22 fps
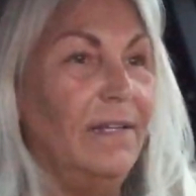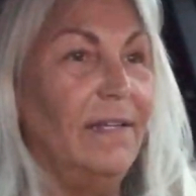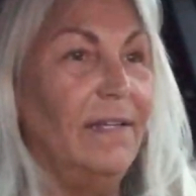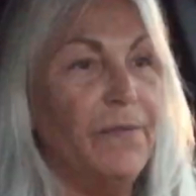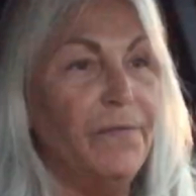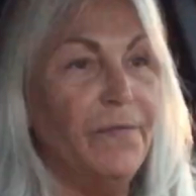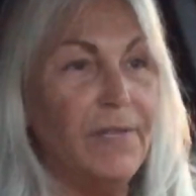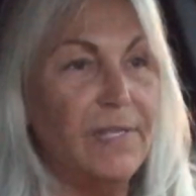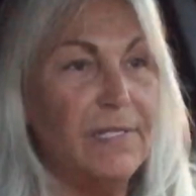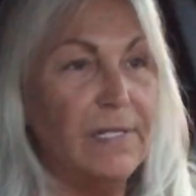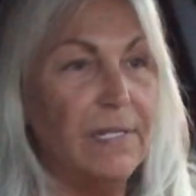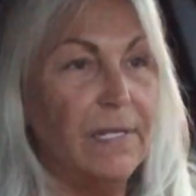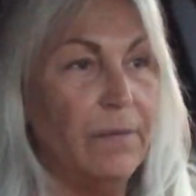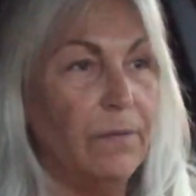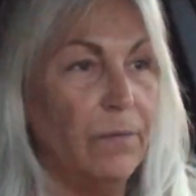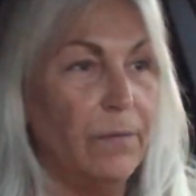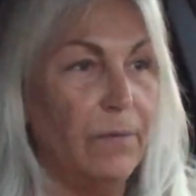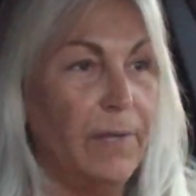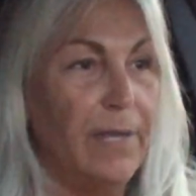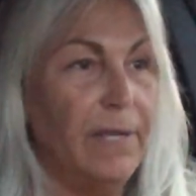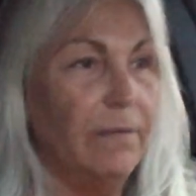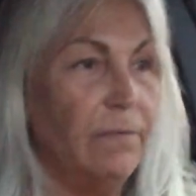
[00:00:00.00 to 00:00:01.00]

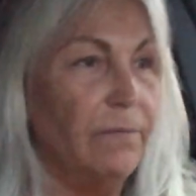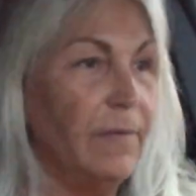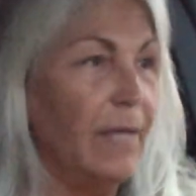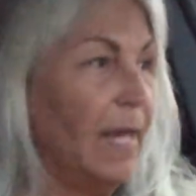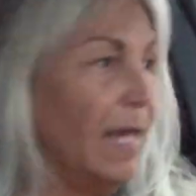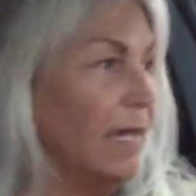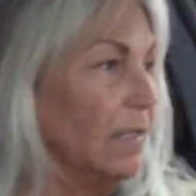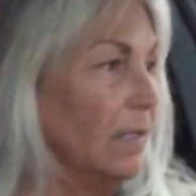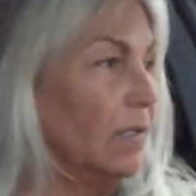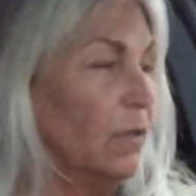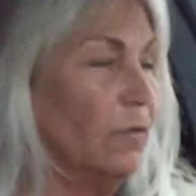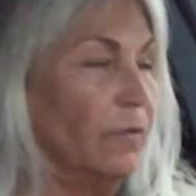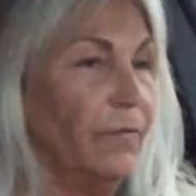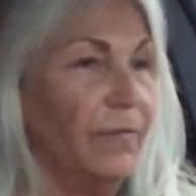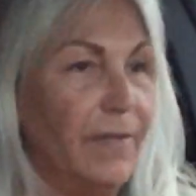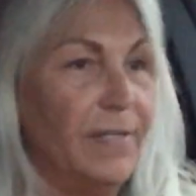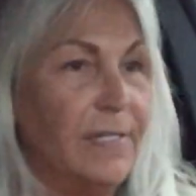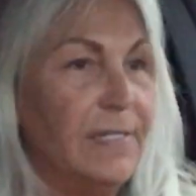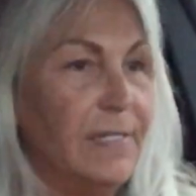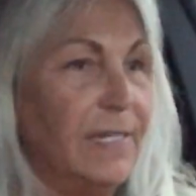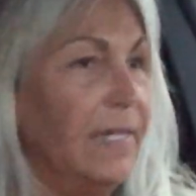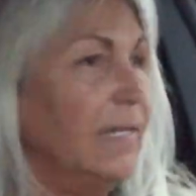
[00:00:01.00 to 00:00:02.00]
We had a little
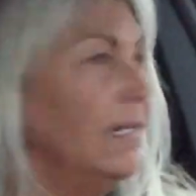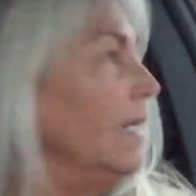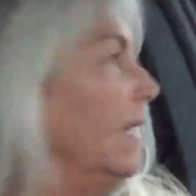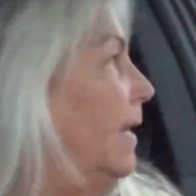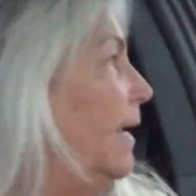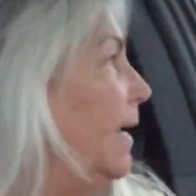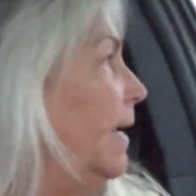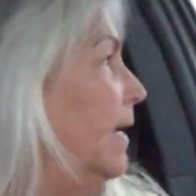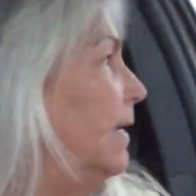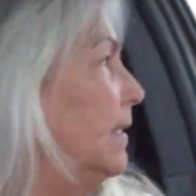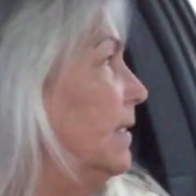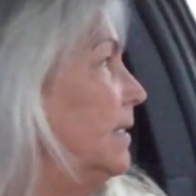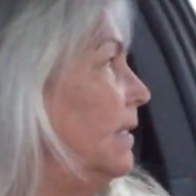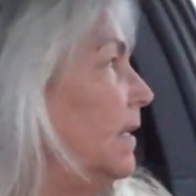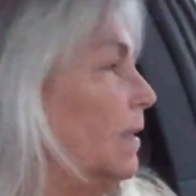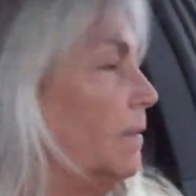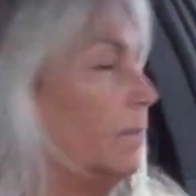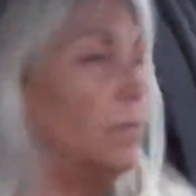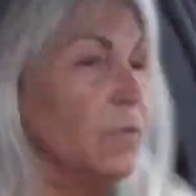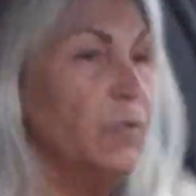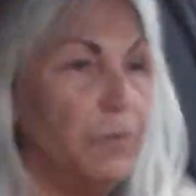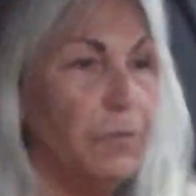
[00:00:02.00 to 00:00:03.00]
visit, and
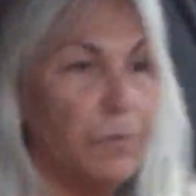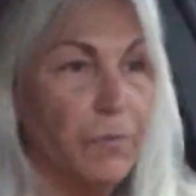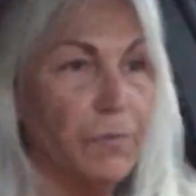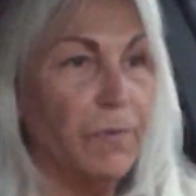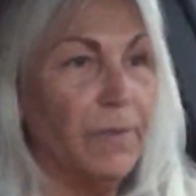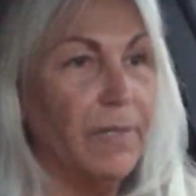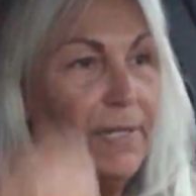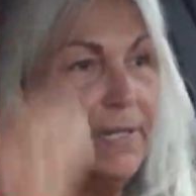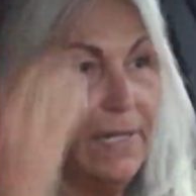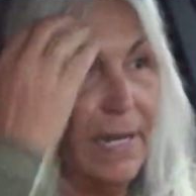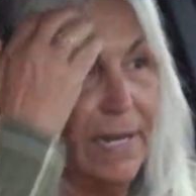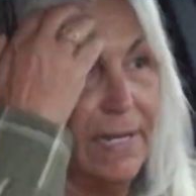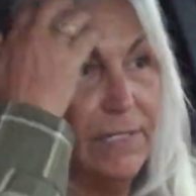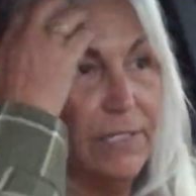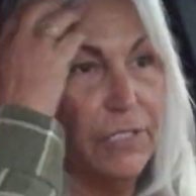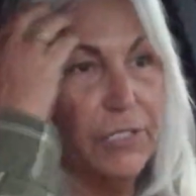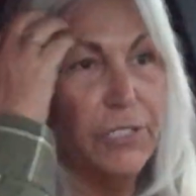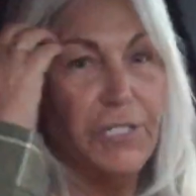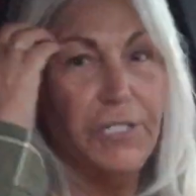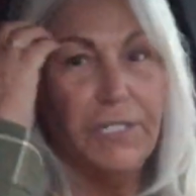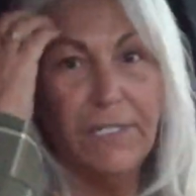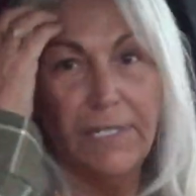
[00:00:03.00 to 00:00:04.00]
which was really nice,
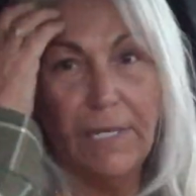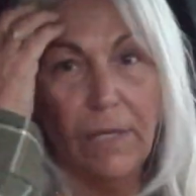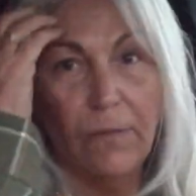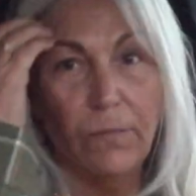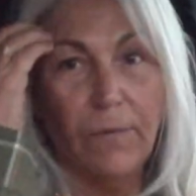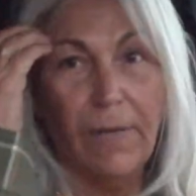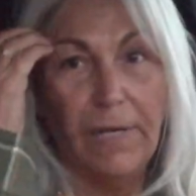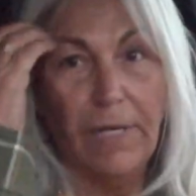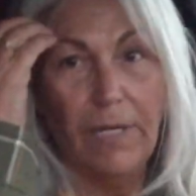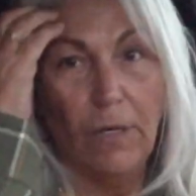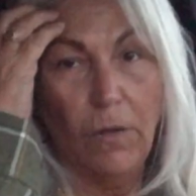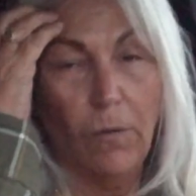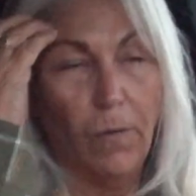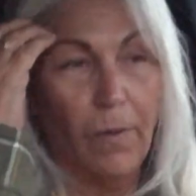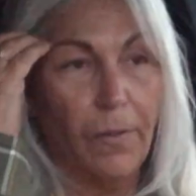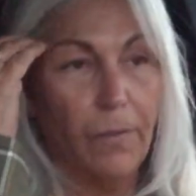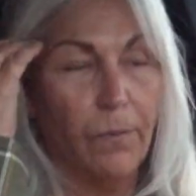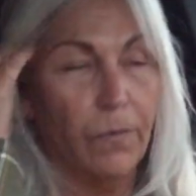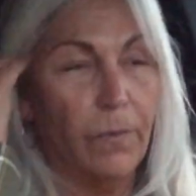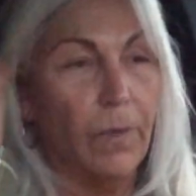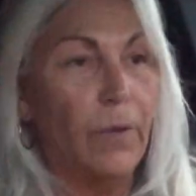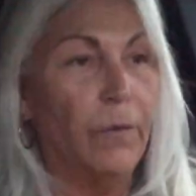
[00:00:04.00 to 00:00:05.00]
and she's getting ready to go
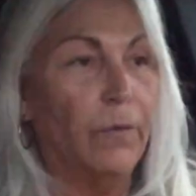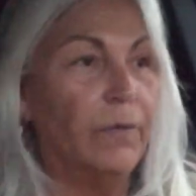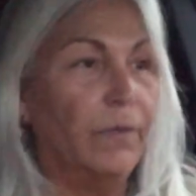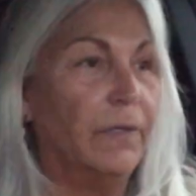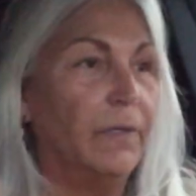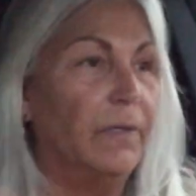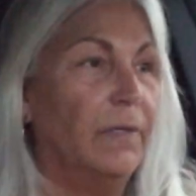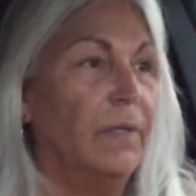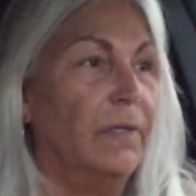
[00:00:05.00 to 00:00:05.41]
on the road